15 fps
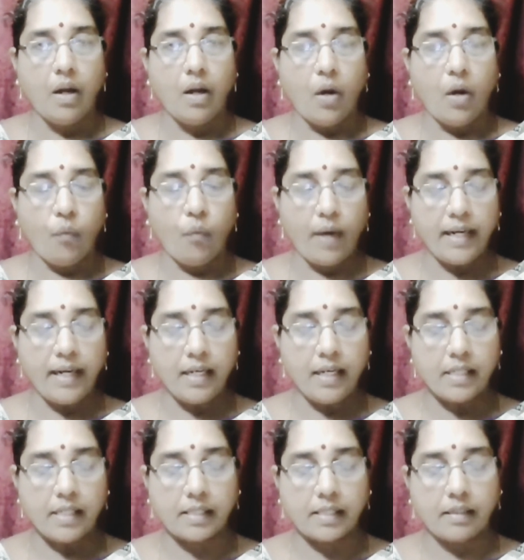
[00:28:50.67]
Why
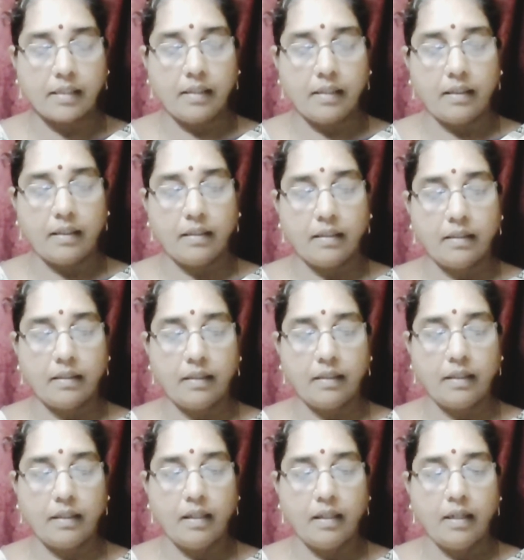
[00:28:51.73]
does the
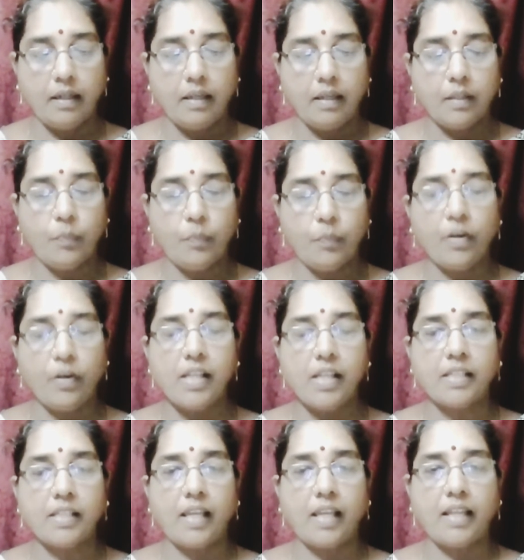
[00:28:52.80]

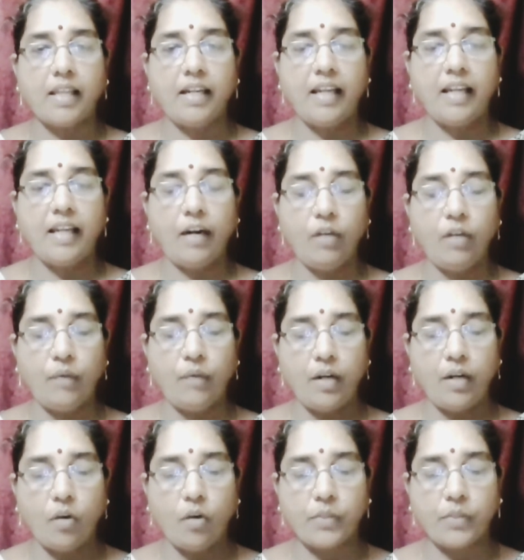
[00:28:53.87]
poet say that he had only
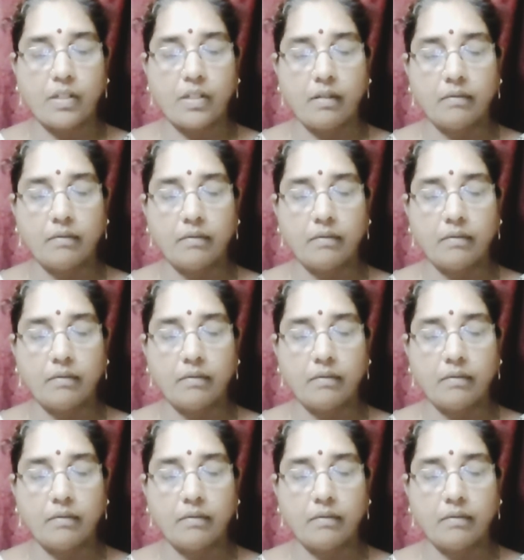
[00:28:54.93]
one option?